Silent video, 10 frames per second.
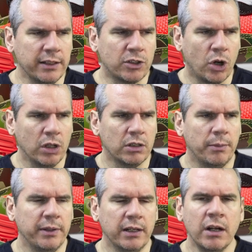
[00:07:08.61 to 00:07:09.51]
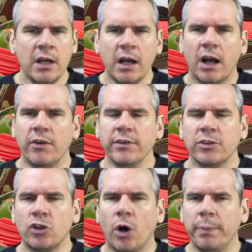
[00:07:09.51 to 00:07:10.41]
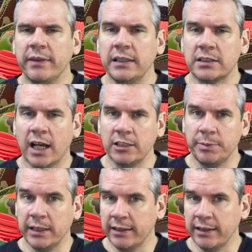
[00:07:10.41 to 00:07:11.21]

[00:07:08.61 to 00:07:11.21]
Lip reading: the collar up there around the top of these guys being